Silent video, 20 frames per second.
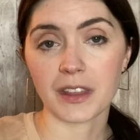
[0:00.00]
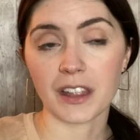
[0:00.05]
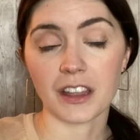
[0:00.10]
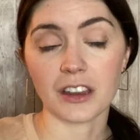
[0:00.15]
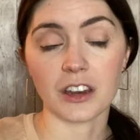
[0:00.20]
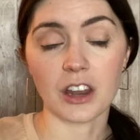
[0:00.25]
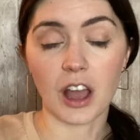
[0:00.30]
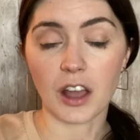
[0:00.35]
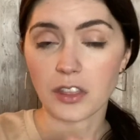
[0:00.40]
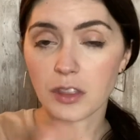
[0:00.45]

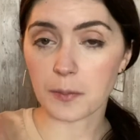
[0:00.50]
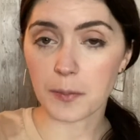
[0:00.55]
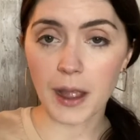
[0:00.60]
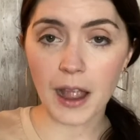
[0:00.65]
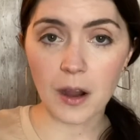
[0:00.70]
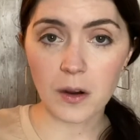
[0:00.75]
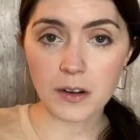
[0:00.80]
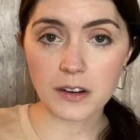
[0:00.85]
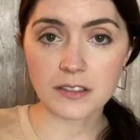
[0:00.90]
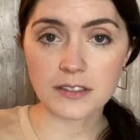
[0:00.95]
Not the
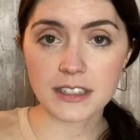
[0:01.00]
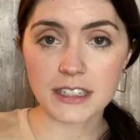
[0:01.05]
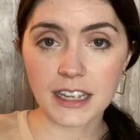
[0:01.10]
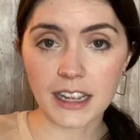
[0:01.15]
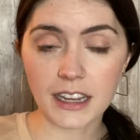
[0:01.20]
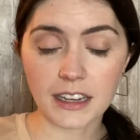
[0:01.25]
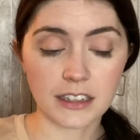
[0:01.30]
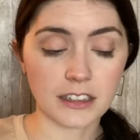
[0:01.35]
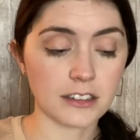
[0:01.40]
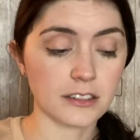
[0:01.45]
power of
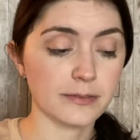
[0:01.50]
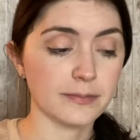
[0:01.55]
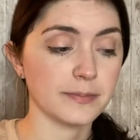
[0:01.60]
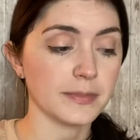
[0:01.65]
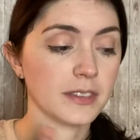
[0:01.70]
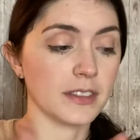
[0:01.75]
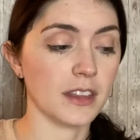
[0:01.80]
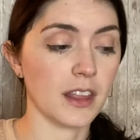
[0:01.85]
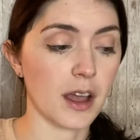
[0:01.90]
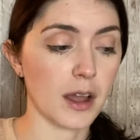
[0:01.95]
Satan,
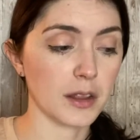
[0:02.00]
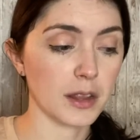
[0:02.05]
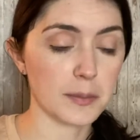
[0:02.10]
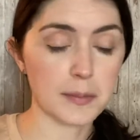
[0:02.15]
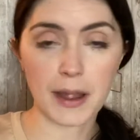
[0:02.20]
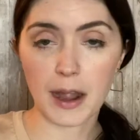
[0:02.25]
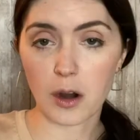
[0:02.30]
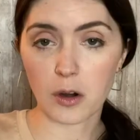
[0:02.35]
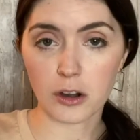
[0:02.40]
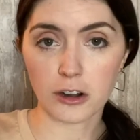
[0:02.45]
not the
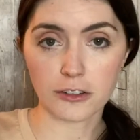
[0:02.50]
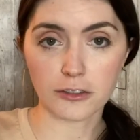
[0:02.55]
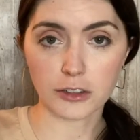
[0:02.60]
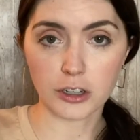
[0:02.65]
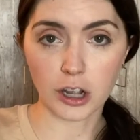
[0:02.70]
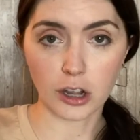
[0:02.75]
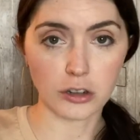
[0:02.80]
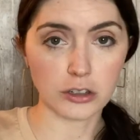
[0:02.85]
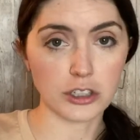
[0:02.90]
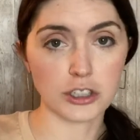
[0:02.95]
power of
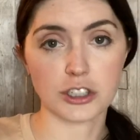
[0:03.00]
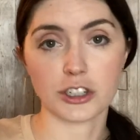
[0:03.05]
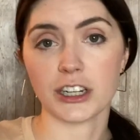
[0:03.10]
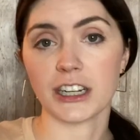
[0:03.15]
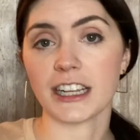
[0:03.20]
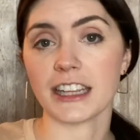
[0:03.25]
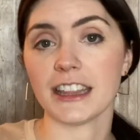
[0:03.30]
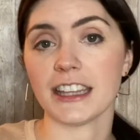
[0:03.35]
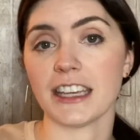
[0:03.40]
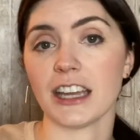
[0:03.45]
ghosts or
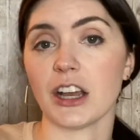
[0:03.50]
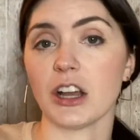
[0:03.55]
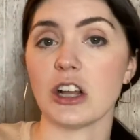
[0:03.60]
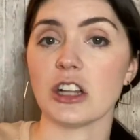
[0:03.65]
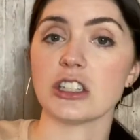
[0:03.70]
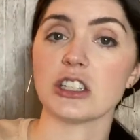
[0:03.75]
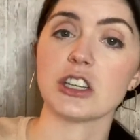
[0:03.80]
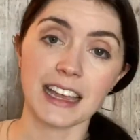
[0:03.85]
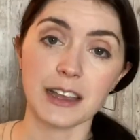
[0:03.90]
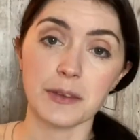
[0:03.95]
anything
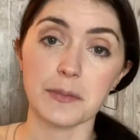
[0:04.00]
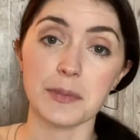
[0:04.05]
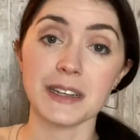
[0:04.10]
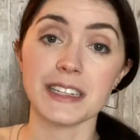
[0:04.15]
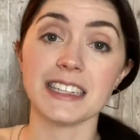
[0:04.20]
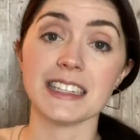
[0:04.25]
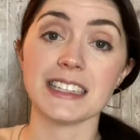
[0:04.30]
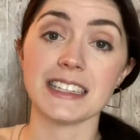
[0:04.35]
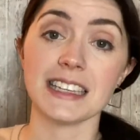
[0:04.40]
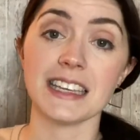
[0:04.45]
else, but
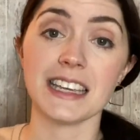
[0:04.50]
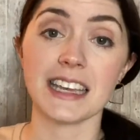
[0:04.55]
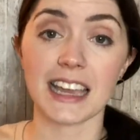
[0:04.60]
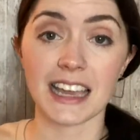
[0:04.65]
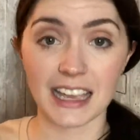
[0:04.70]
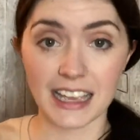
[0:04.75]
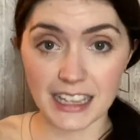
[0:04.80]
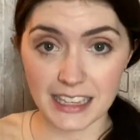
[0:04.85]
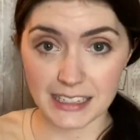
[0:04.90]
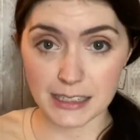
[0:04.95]
to seek
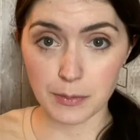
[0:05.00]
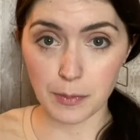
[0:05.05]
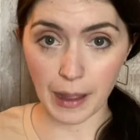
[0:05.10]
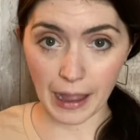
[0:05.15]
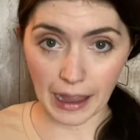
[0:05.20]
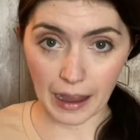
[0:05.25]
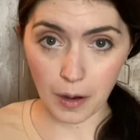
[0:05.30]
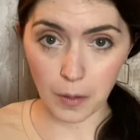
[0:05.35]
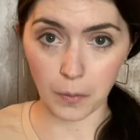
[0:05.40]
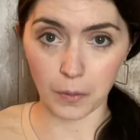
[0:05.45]
His
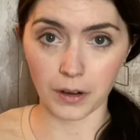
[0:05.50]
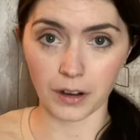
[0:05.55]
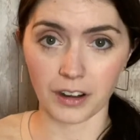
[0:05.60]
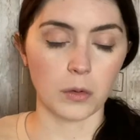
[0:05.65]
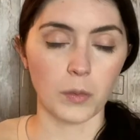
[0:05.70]
power.